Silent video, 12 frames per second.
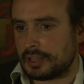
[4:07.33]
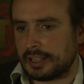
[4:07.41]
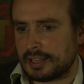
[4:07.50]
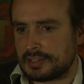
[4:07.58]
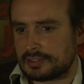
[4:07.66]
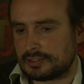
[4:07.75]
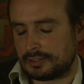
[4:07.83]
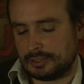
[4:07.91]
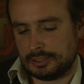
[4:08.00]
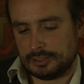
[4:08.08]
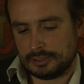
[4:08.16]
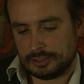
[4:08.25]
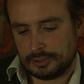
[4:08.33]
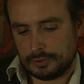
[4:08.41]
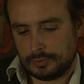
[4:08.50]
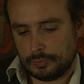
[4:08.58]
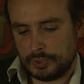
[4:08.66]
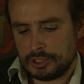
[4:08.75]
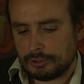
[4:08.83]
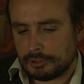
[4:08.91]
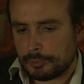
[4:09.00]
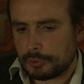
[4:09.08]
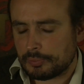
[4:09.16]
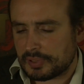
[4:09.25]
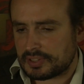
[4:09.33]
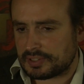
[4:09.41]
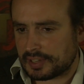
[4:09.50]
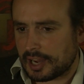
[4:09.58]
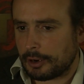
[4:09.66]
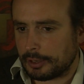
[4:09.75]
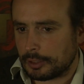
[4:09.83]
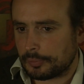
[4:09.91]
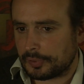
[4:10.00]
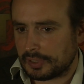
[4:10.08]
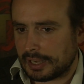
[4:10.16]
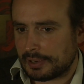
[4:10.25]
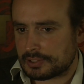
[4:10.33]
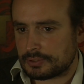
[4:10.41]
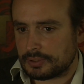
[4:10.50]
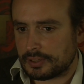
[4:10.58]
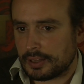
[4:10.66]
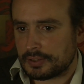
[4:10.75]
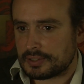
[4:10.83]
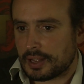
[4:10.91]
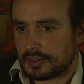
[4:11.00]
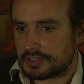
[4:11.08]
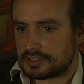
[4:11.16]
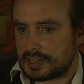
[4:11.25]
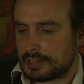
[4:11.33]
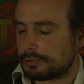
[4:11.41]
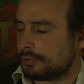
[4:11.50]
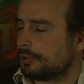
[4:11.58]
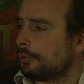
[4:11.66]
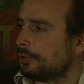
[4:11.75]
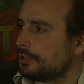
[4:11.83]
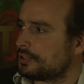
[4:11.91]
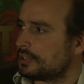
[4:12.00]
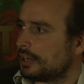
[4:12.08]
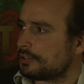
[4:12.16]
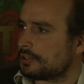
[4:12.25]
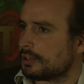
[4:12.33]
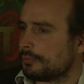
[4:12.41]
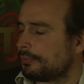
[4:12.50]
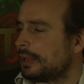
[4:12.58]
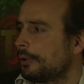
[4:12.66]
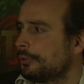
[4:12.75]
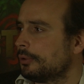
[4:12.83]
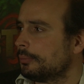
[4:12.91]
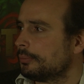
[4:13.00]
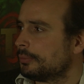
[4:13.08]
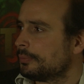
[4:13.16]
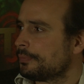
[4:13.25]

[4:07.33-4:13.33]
I guess we knew it wouldn't be scary, but how to unsettle an audience, how to confound them.